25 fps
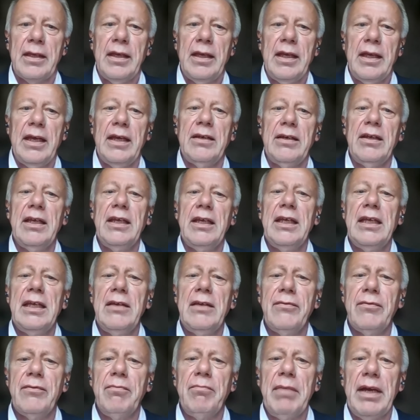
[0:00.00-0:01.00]
it
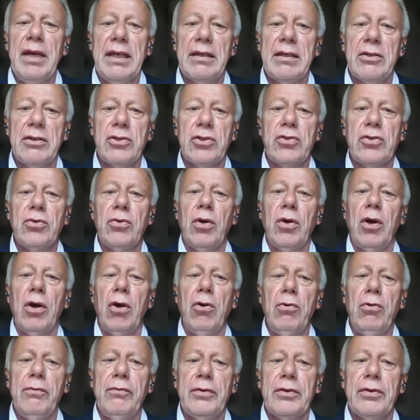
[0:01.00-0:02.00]
even managed to
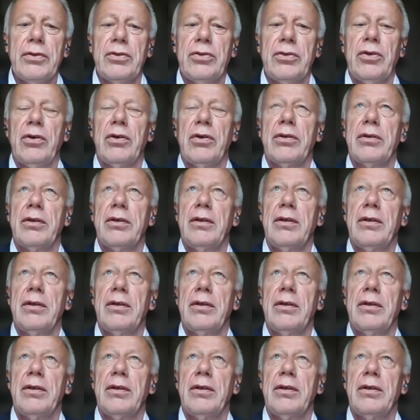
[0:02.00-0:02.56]
overturn